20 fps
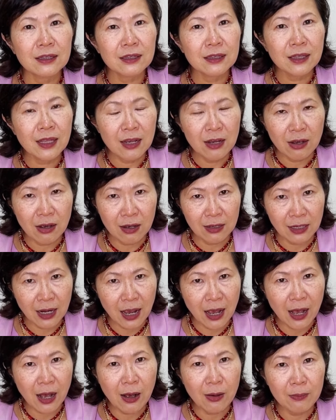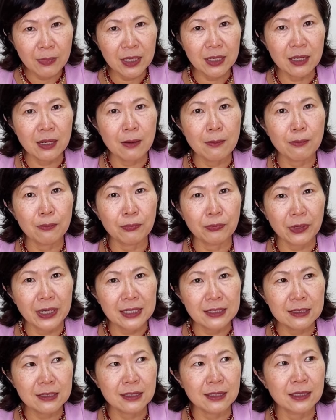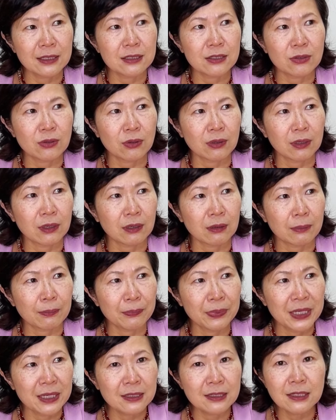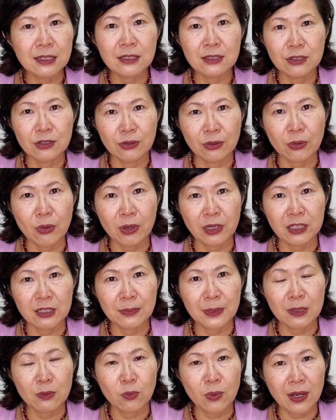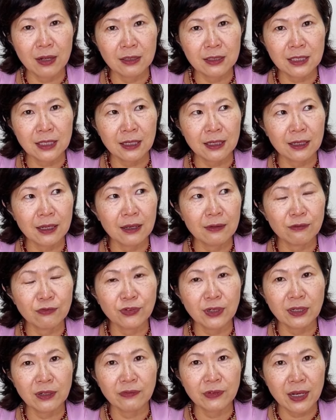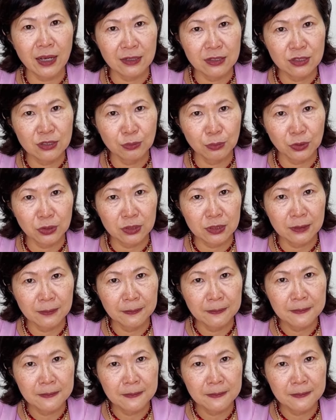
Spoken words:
think on how many bracelets or pieces you're going to be welding in front of customers.